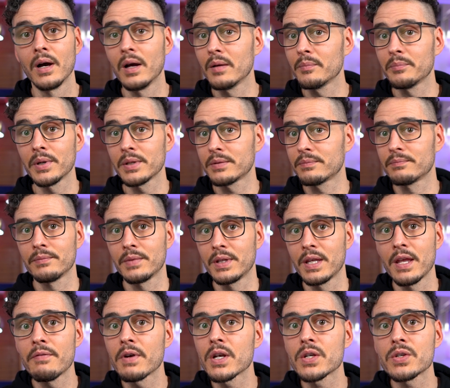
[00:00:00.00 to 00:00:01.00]
Uh, but
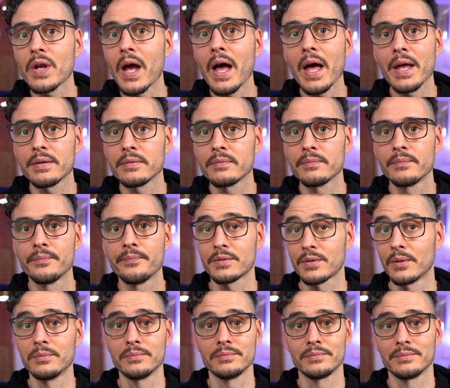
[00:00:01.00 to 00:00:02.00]
give it a shot.
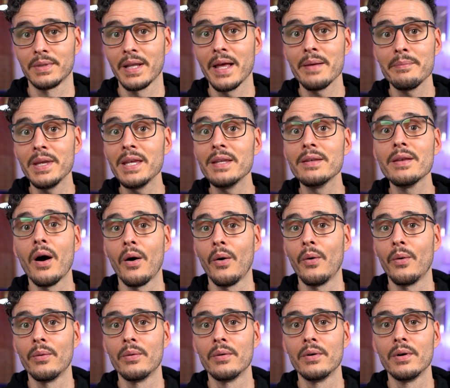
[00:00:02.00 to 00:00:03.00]
So let me
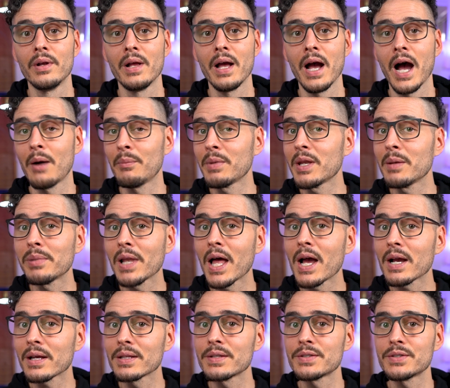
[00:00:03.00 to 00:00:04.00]
know, how many
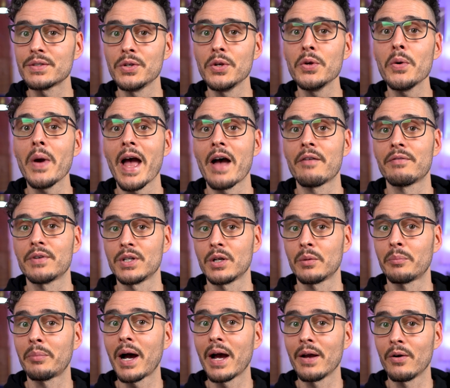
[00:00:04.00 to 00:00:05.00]
block lists do you have in
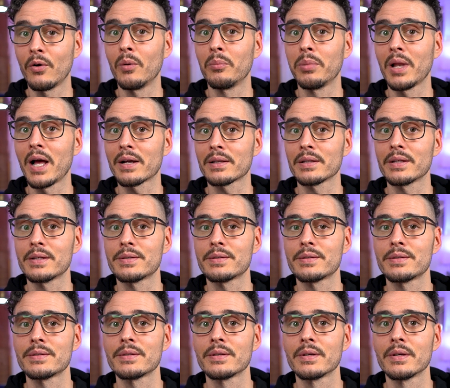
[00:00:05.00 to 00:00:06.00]
your Pi-hole block
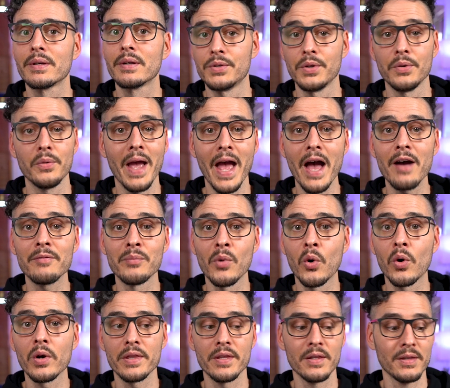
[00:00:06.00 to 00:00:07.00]
lists? Do you have
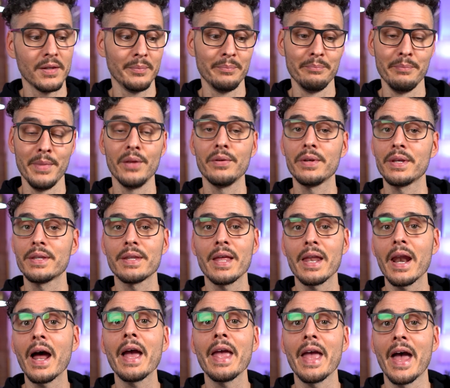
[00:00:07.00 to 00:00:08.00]
more than the million
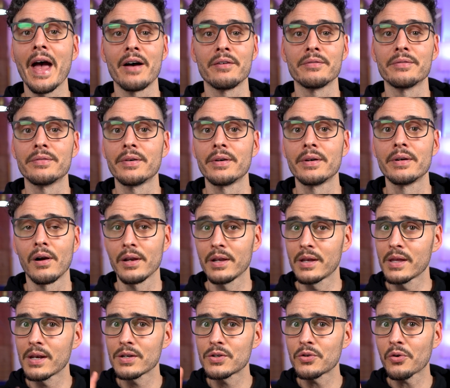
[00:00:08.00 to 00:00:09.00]
that I have? Are
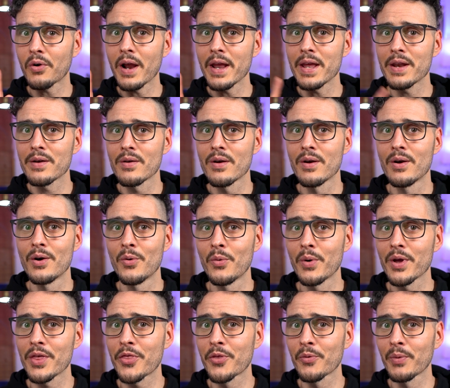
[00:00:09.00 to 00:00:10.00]
you gonna try it
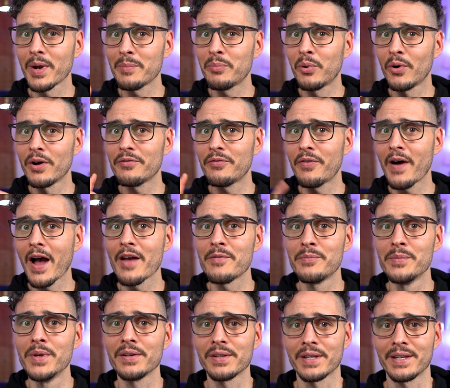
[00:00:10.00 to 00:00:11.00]
with three point
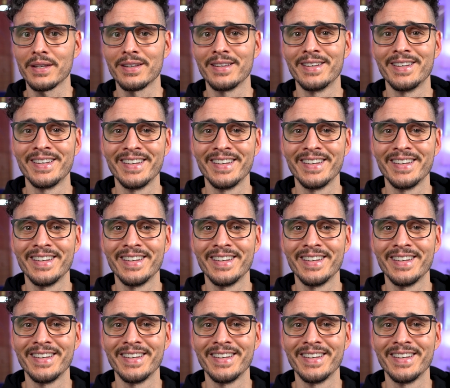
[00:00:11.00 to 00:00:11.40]
five million?